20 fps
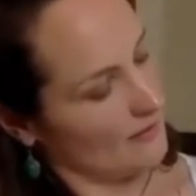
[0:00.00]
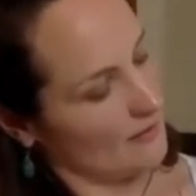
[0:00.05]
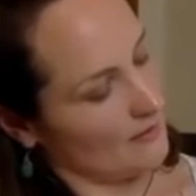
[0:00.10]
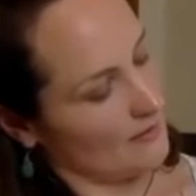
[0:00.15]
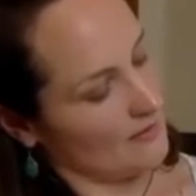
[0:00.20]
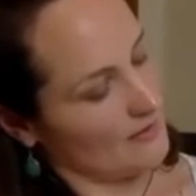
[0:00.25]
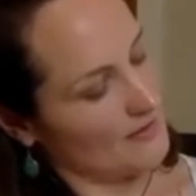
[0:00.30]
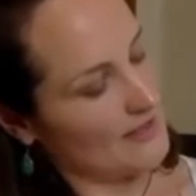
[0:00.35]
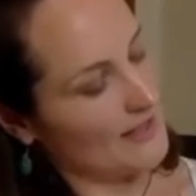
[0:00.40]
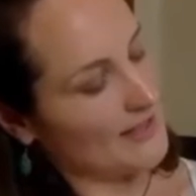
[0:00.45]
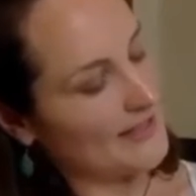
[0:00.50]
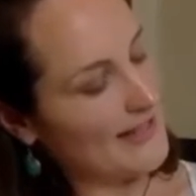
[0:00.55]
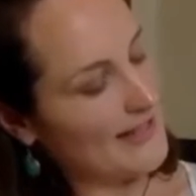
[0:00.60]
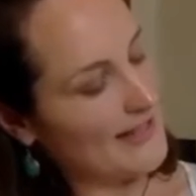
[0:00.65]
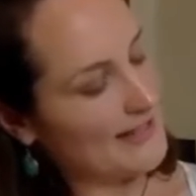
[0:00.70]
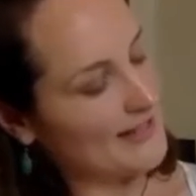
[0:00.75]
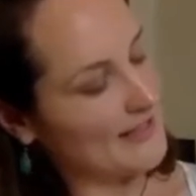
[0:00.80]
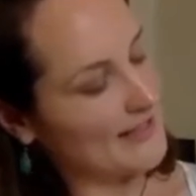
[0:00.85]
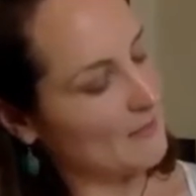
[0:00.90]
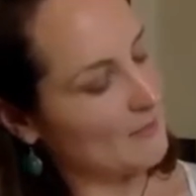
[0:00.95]

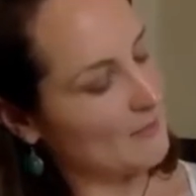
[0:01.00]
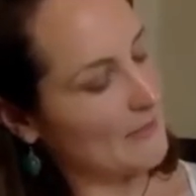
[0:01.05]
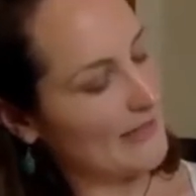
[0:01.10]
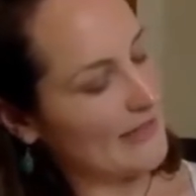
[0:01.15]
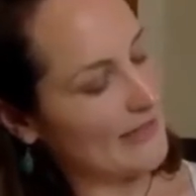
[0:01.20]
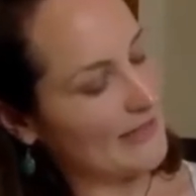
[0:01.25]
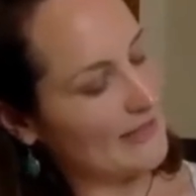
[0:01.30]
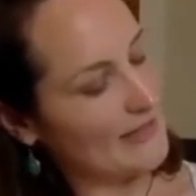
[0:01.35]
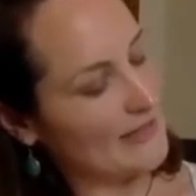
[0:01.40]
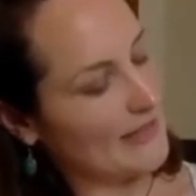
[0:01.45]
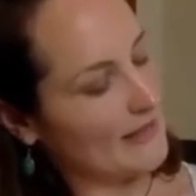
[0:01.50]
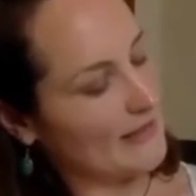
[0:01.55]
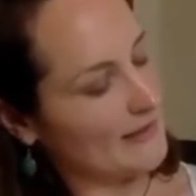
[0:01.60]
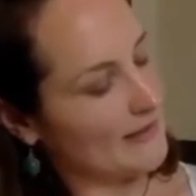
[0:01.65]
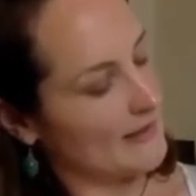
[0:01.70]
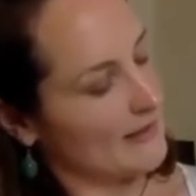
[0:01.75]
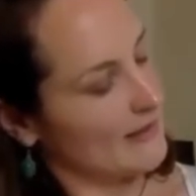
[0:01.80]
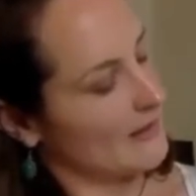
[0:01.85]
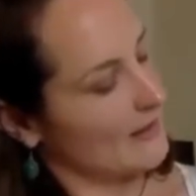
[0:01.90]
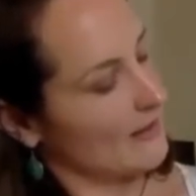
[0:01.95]
Syrians and
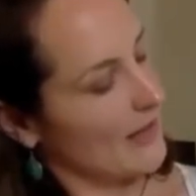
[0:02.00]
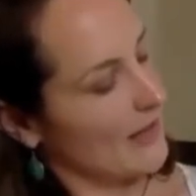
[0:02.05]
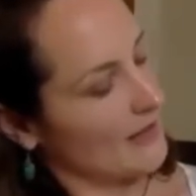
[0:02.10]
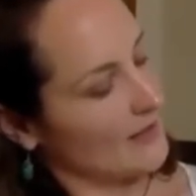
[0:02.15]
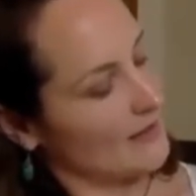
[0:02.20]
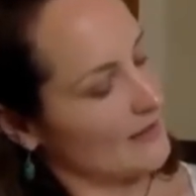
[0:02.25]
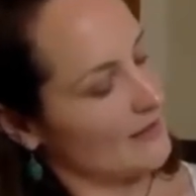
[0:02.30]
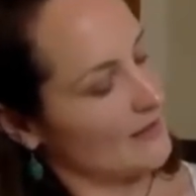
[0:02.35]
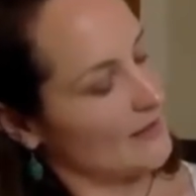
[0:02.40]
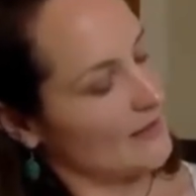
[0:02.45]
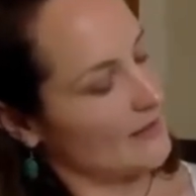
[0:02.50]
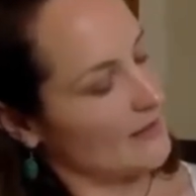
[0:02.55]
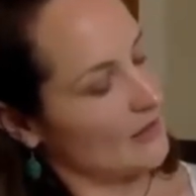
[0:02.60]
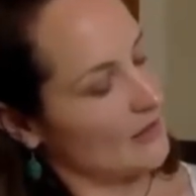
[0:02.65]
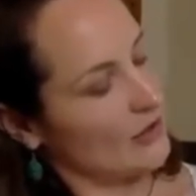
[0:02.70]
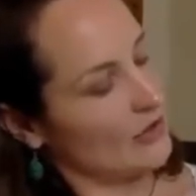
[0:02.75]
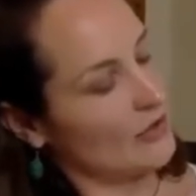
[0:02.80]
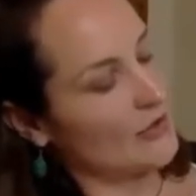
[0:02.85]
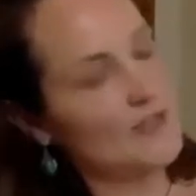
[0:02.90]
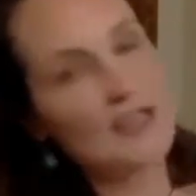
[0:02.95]
Palladians. Like this is
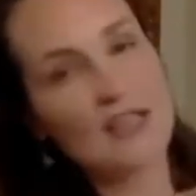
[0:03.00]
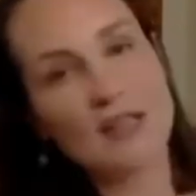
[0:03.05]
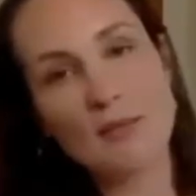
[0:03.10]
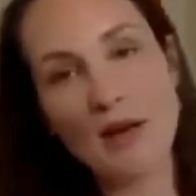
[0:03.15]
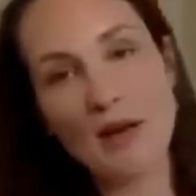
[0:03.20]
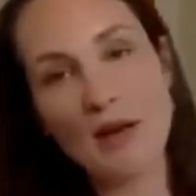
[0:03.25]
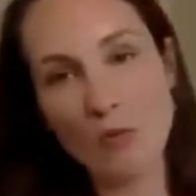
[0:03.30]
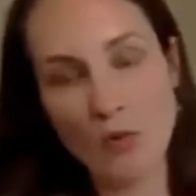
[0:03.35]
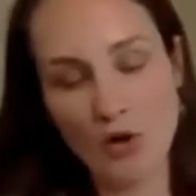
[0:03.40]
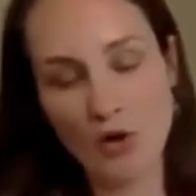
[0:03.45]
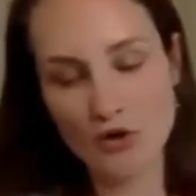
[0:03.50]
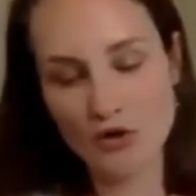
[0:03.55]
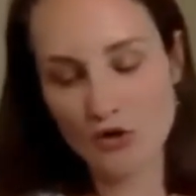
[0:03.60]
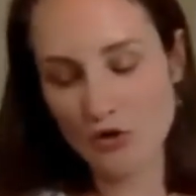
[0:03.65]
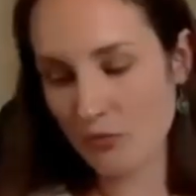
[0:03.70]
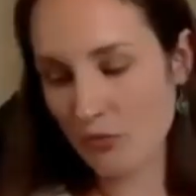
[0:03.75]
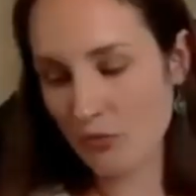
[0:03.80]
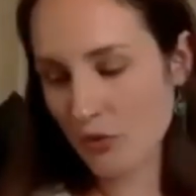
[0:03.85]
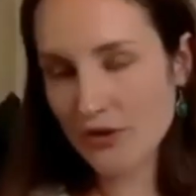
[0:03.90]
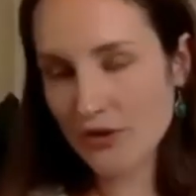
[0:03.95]
the team I work the
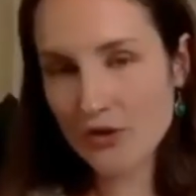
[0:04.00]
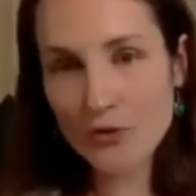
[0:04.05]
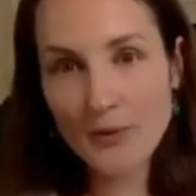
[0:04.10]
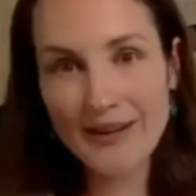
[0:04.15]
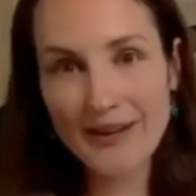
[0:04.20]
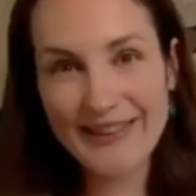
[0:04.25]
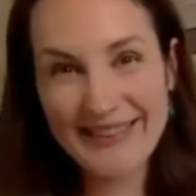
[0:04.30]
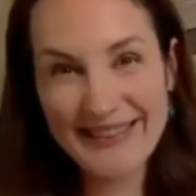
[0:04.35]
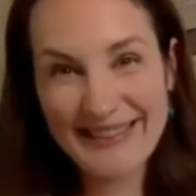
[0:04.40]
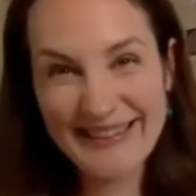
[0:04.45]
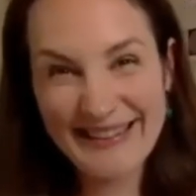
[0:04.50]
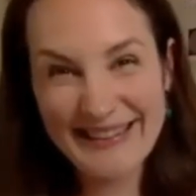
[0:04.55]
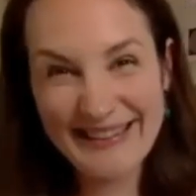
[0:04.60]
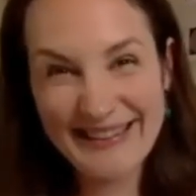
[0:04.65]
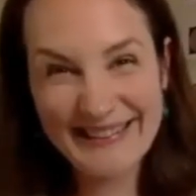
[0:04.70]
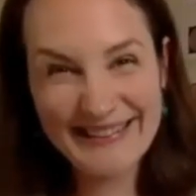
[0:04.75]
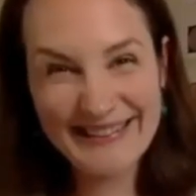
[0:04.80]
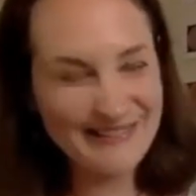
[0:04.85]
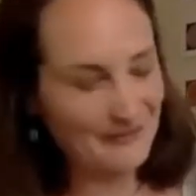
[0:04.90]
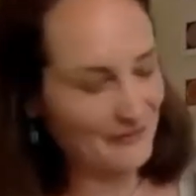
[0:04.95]
most with,
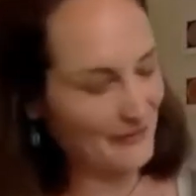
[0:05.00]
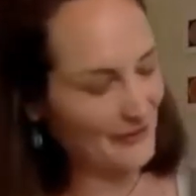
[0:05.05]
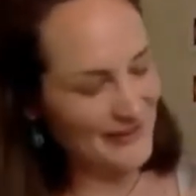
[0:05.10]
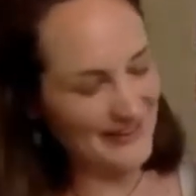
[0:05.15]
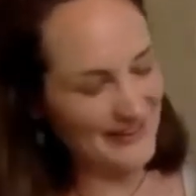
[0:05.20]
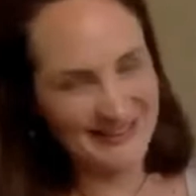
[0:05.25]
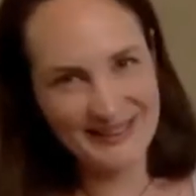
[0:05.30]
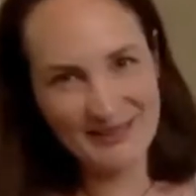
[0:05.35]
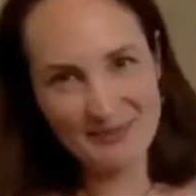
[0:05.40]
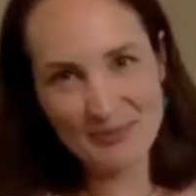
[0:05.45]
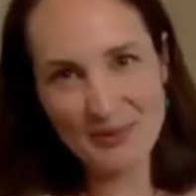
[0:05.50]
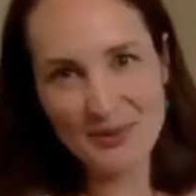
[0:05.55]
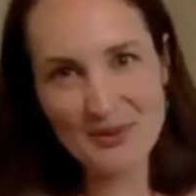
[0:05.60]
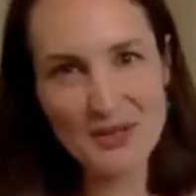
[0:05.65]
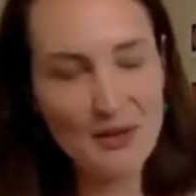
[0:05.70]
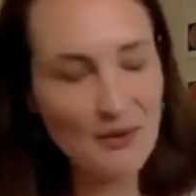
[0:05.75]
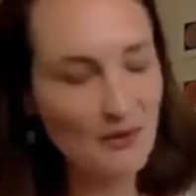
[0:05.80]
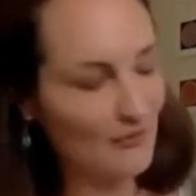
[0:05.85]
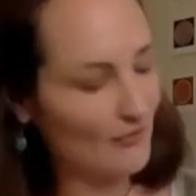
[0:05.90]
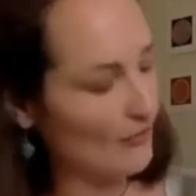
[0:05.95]
for this
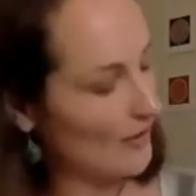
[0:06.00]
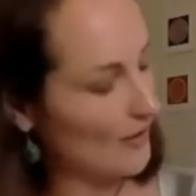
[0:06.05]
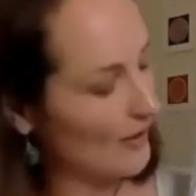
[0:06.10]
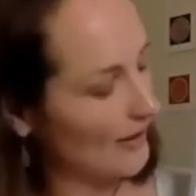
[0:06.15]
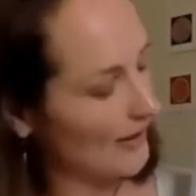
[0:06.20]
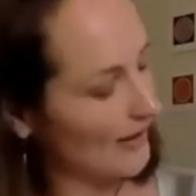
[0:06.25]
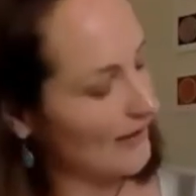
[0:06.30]
body of work.